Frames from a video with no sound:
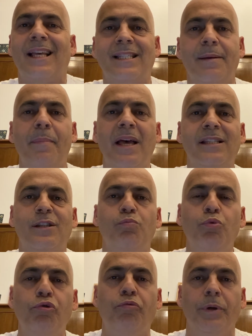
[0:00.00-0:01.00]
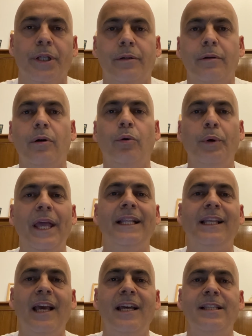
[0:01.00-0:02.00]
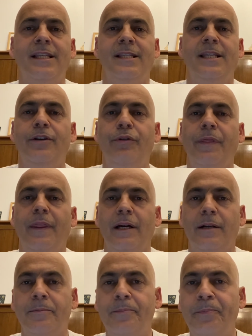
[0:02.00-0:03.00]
as a mass movement. We had cases here and there.